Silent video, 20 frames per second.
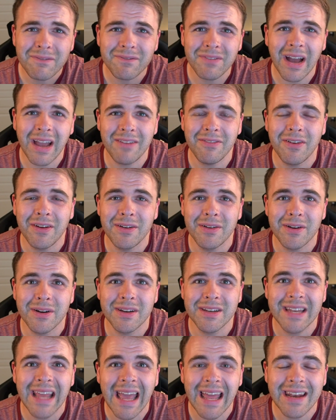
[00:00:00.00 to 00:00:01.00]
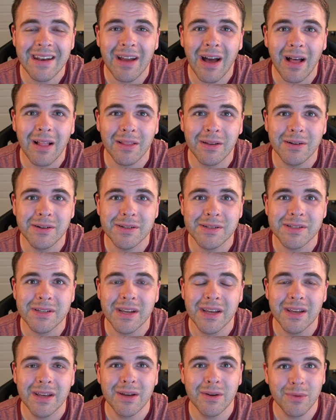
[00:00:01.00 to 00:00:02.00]
$510,
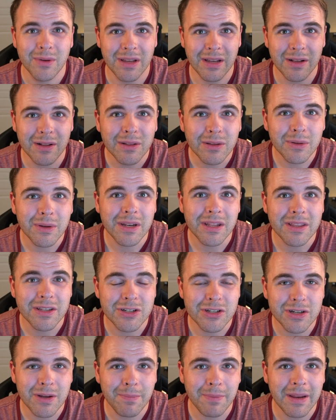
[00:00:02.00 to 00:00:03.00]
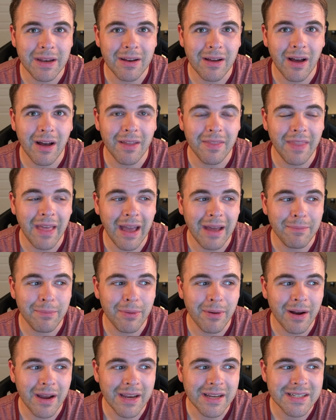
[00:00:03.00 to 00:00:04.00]
including the shipping on that
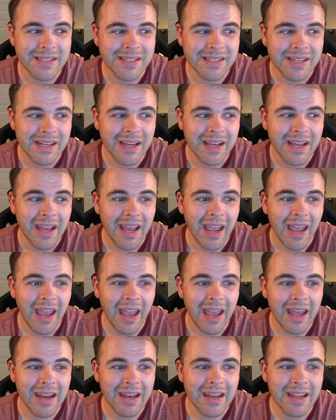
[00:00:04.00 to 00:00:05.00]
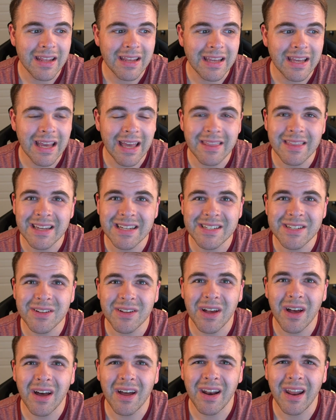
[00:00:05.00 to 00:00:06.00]
price, and yet they
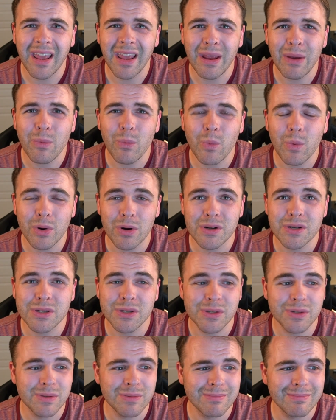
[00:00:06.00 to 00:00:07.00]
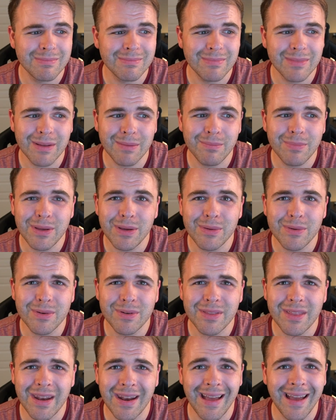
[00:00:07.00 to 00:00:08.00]
still got a worse
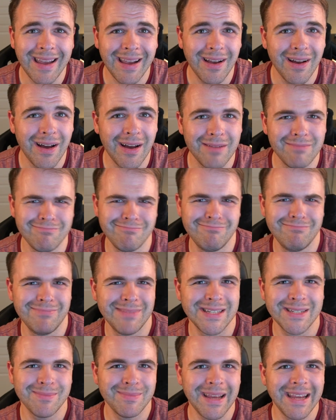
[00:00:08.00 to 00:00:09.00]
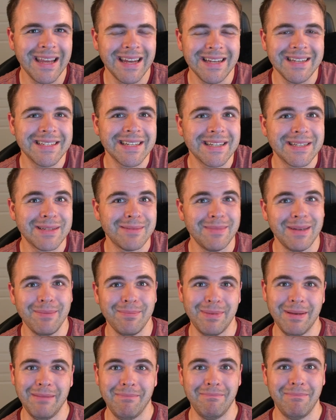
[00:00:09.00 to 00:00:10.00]
computer than I got. Doesn't make any sense to me,
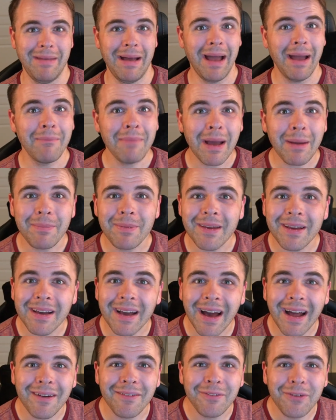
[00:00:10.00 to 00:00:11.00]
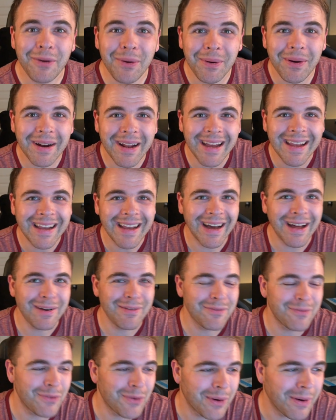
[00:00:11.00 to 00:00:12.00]
but I'm happy I got it for what I got
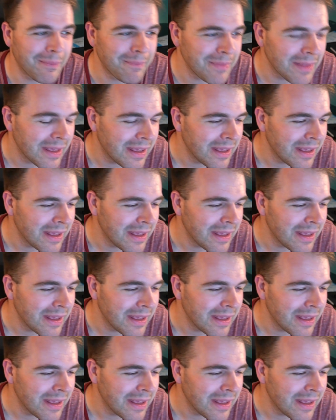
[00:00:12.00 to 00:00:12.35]
it for.